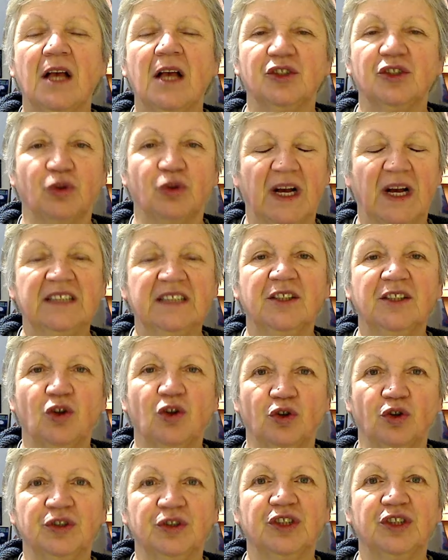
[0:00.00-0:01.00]
So as a
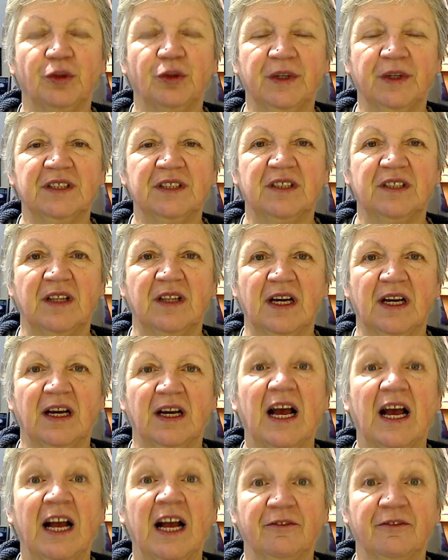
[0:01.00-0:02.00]
consequence of that,
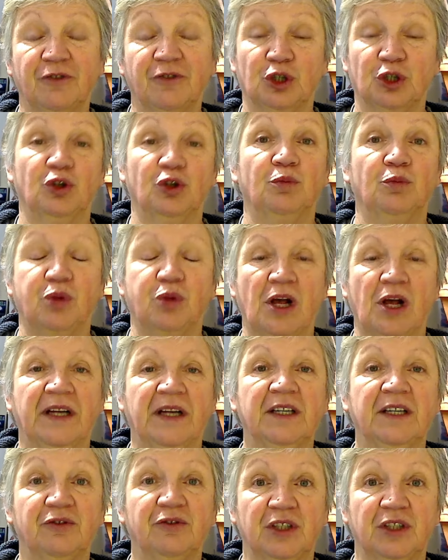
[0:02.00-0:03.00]
and for good
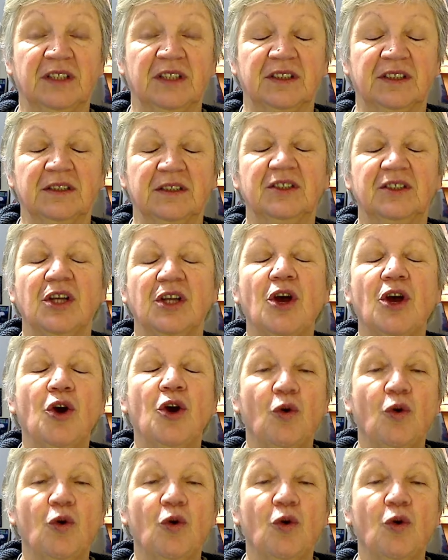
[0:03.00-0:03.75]
planning reasons,